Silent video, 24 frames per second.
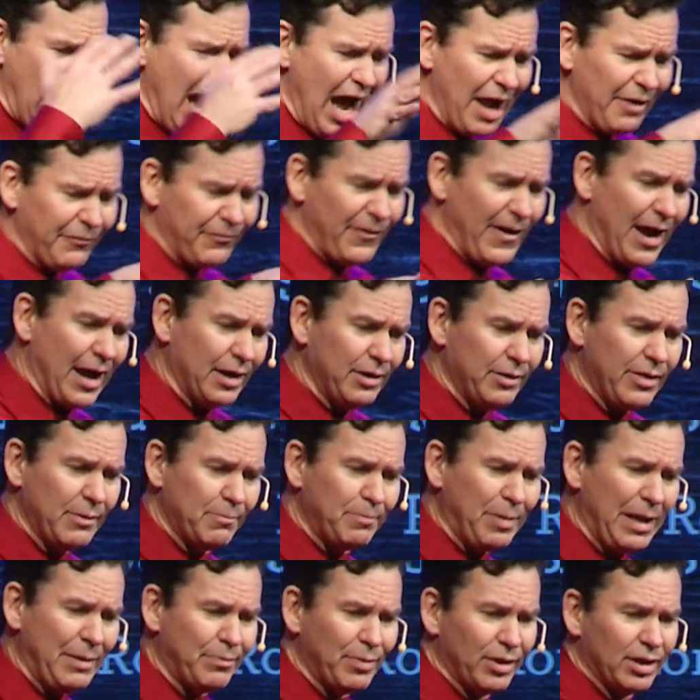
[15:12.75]
I find that
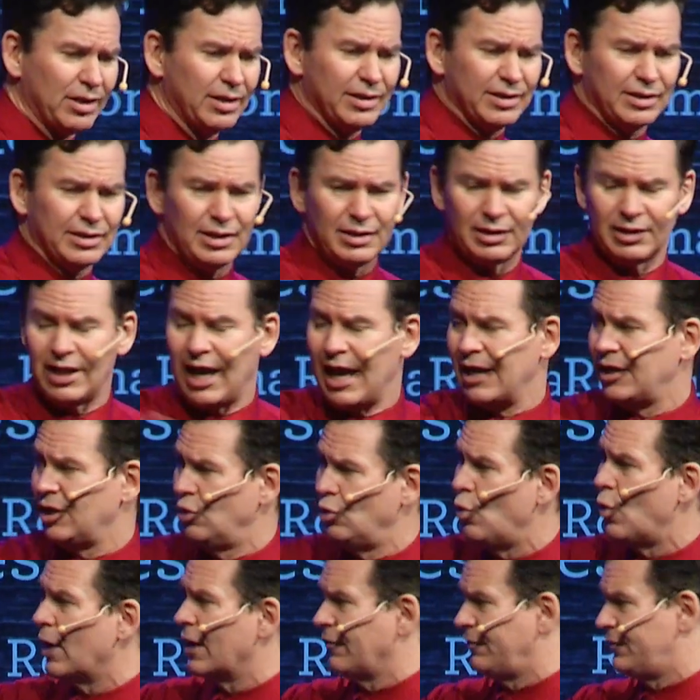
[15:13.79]
people land
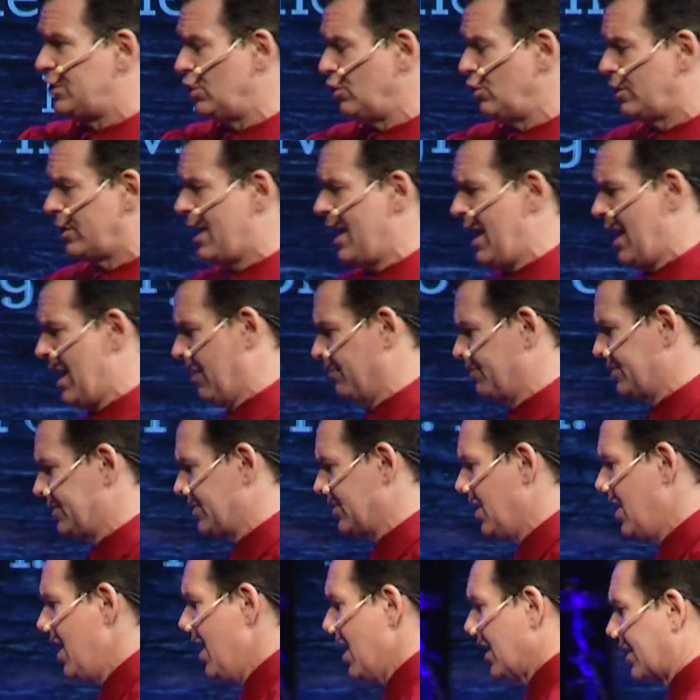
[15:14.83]
in one of two camps.
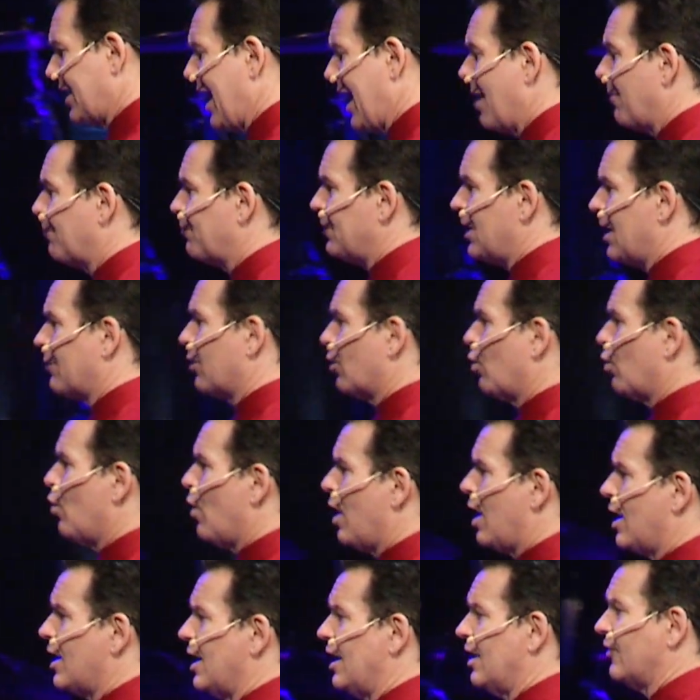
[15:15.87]
Camp number
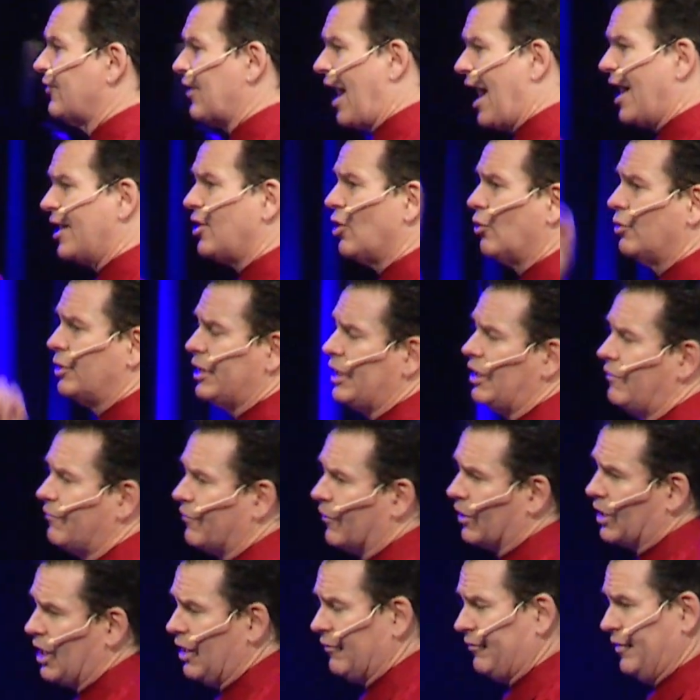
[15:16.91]
one is I don't need
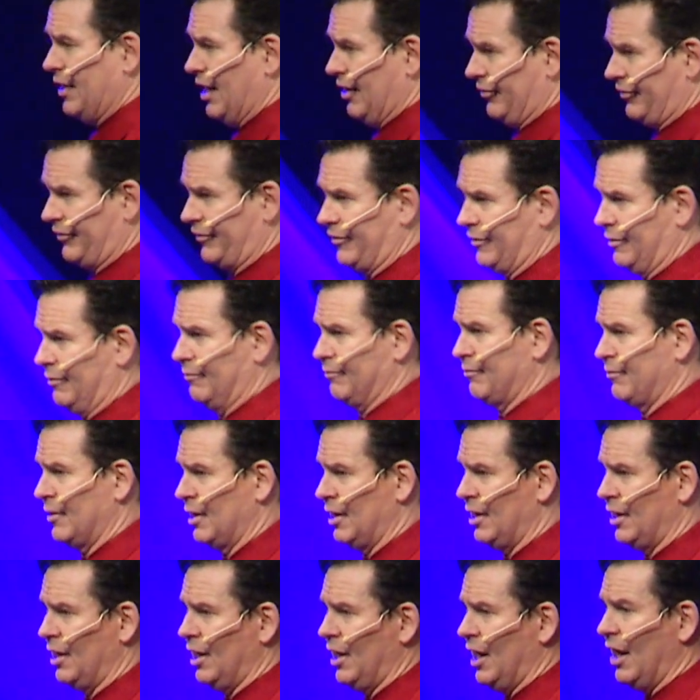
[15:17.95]
forgiveness.
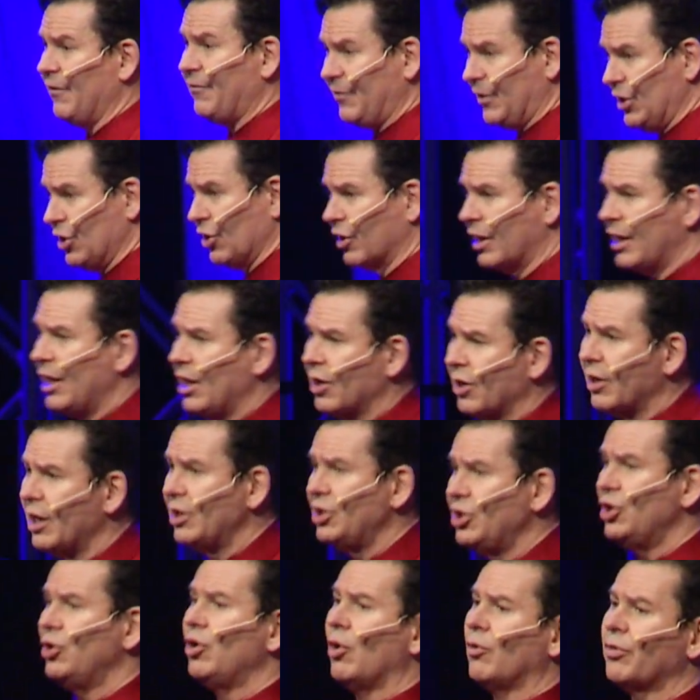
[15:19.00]
If you're here and
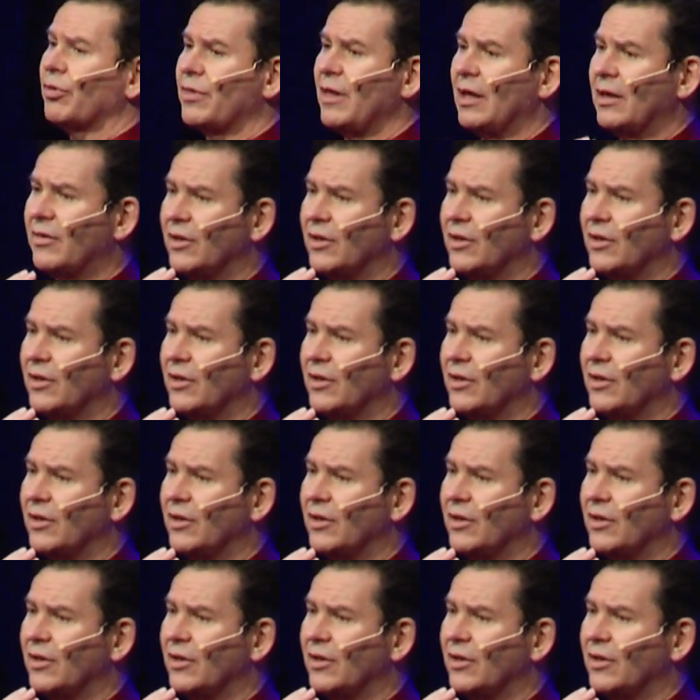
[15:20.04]
you don't think